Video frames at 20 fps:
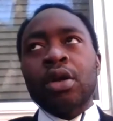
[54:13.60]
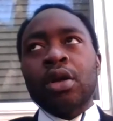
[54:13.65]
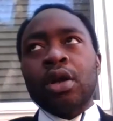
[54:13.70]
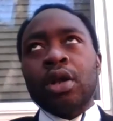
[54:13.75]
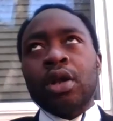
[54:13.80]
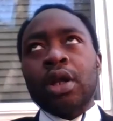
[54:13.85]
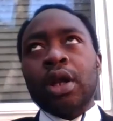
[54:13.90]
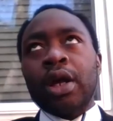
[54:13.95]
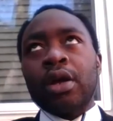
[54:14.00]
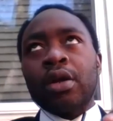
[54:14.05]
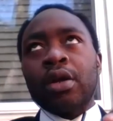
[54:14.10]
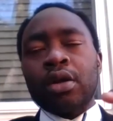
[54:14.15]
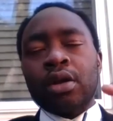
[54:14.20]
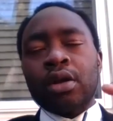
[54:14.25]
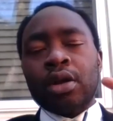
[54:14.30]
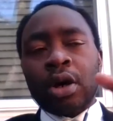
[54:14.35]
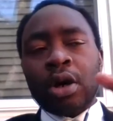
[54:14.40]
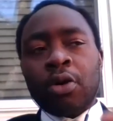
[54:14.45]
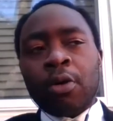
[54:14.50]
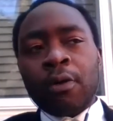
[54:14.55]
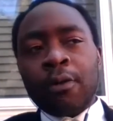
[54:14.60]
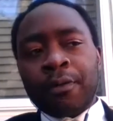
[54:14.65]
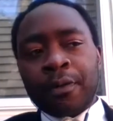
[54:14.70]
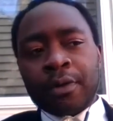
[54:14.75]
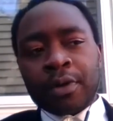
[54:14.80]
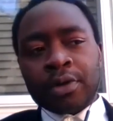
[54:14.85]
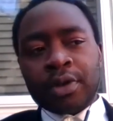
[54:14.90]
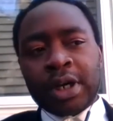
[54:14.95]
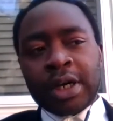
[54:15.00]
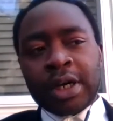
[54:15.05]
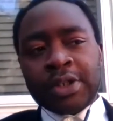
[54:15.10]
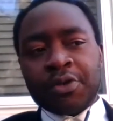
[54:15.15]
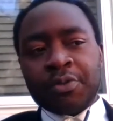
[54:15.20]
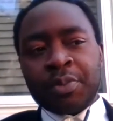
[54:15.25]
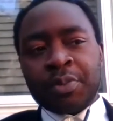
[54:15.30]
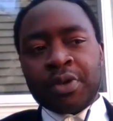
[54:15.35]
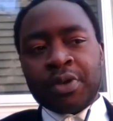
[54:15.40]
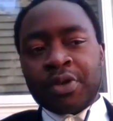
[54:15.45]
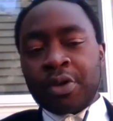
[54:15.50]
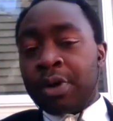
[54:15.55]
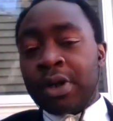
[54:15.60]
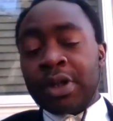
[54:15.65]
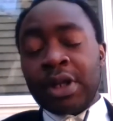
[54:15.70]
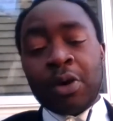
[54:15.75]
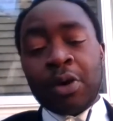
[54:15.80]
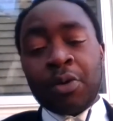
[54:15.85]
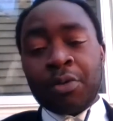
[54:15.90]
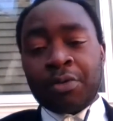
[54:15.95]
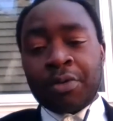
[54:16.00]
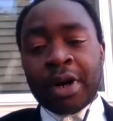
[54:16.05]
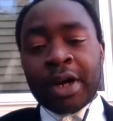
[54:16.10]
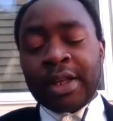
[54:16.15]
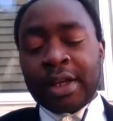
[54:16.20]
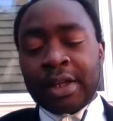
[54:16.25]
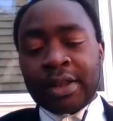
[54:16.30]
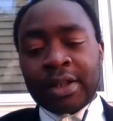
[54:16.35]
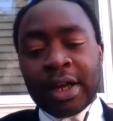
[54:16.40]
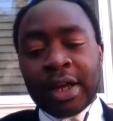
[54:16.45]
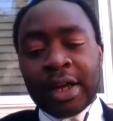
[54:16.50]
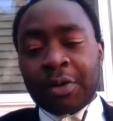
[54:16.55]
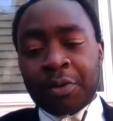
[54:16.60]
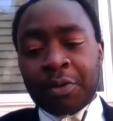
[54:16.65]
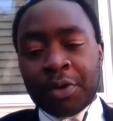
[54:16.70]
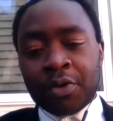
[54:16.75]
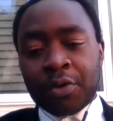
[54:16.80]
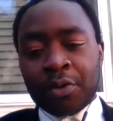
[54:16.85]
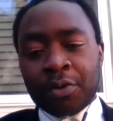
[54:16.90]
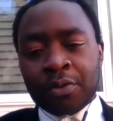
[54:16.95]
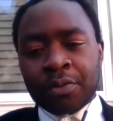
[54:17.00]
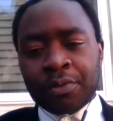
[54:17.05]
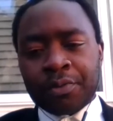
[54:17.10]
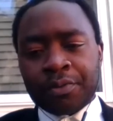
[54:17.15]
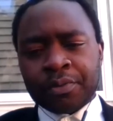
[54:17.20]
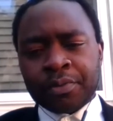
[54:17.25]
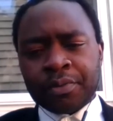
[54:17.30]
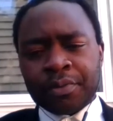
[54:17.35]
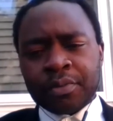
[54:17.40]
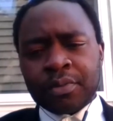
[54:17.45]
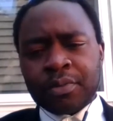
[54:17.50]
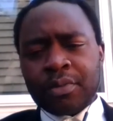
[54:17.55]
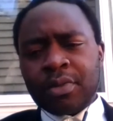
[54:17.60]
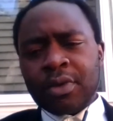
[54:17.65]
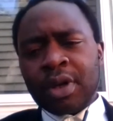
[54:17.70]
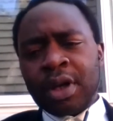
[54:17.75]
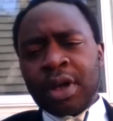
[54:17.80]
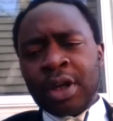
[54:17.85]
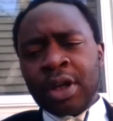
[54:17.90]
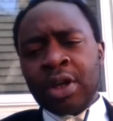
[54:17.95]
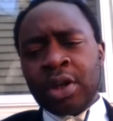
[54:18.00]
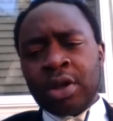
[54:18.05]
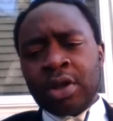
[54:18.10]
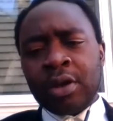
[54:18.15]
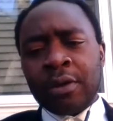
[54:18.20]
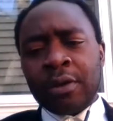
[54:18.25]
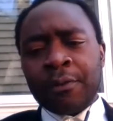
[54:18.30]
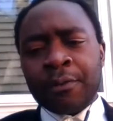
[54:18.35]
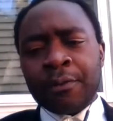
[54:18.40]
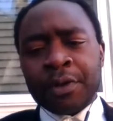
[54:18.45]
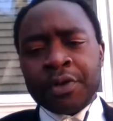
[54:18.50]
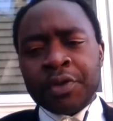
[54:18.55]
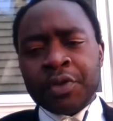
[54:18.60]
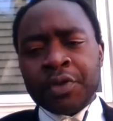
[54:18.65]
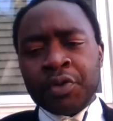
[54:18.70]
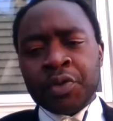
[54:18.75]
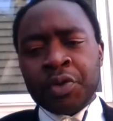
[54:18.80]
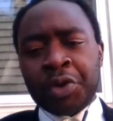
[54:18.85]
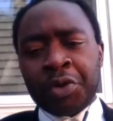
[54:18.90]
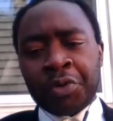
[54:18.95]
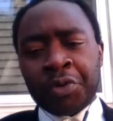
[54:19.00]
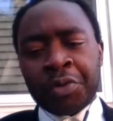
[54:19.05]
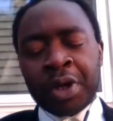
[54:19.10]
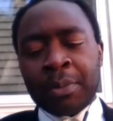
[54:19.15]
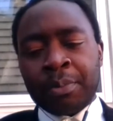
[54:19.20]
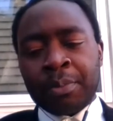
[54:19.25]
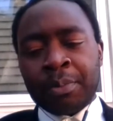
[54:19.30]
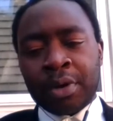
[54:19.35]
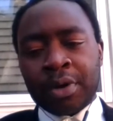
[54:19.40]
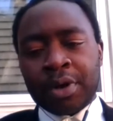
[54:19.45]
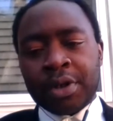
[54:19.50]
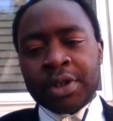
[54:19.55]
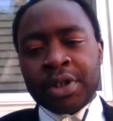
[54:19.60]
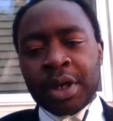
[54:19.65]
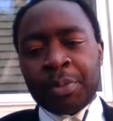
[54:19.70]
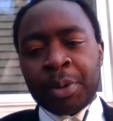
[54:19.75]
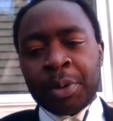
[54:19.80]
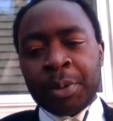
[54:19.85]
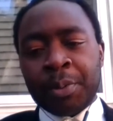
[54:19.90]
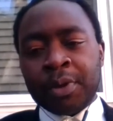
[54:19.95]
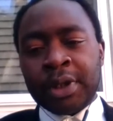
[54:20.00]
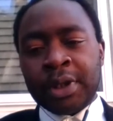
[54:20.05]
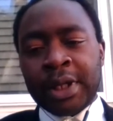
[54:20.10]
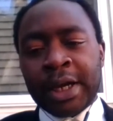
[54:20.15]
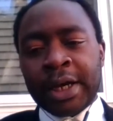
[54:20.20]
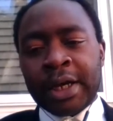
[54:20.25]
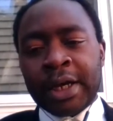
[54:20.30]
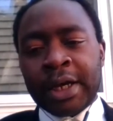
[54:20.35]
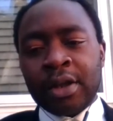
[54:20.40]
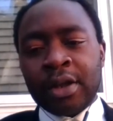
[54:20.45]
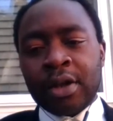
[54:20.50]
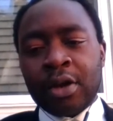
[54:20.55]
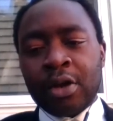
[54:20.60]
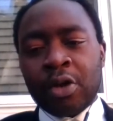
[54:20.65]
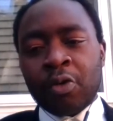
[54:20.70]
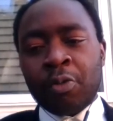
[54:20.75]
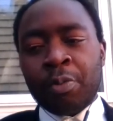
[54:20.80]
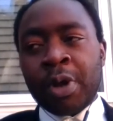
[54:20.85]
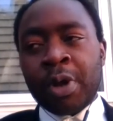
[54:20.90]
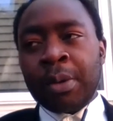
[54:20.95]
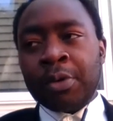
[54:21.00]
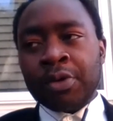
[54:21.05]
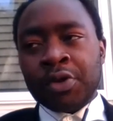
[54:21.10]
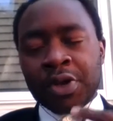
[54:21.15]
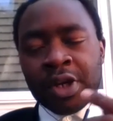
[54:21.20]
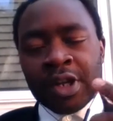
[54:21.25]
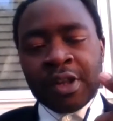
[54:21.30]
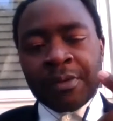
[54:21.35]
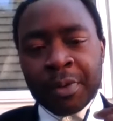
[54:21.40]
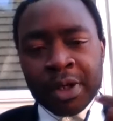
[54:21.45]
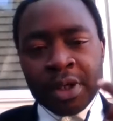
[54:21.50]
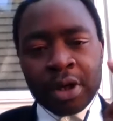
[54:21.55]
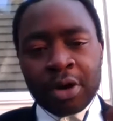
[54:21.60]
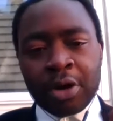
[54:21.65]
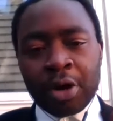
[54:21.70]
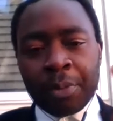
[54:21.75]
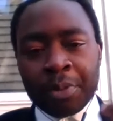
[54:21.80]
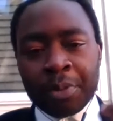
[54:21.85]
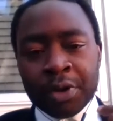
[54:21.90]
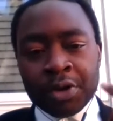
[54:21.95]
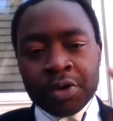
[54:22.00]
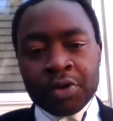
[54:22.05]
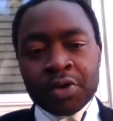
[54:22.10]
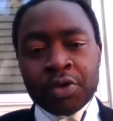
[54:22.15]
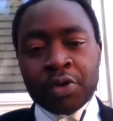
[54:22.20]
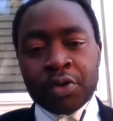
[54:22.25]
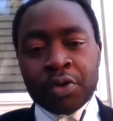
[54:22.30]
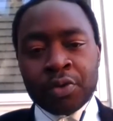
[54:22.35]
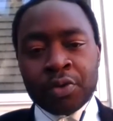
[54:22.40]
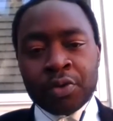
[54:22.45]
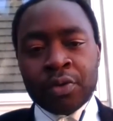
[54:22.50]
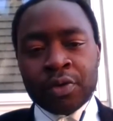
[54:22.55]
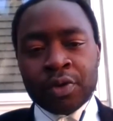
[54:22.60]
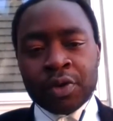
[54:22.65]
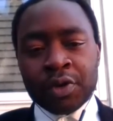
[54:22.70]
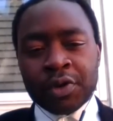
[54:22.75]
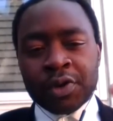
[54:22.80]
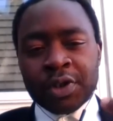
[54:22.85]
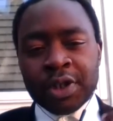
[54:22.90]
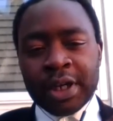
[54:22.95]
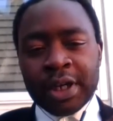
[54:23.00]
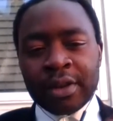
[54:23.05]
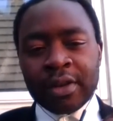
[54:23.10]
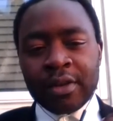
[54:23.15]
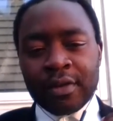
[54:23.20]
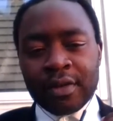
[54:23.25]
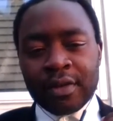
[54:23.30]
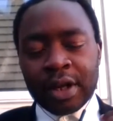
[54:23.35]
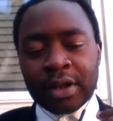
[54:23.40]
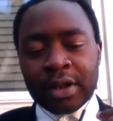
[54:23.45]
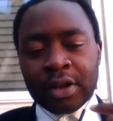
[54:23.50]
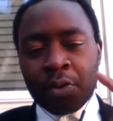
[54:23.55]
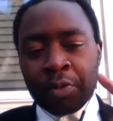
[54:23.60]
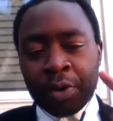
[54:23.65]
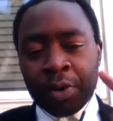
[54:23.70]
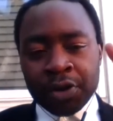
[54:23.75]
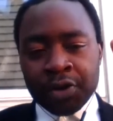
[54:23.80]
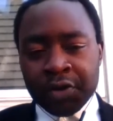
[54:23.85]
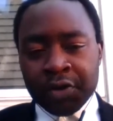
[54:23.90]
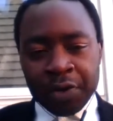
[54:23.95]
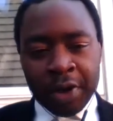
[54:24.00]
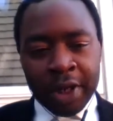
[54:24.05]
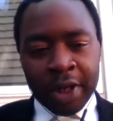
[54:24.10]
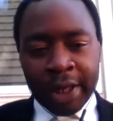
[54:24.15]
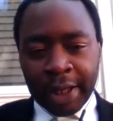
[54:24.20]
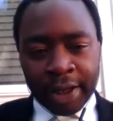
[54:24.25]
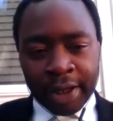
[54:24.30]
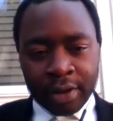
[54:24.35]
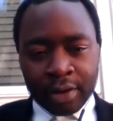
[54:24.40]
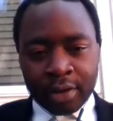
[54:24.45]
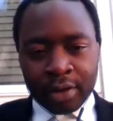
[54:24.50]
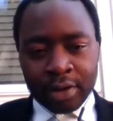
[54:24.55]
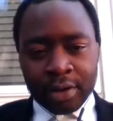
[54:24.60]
like your co-founder has to be someone that will ride and die with you. Your first 2-3 employees are people that will be able to explain your company to you such that it's like they went into your head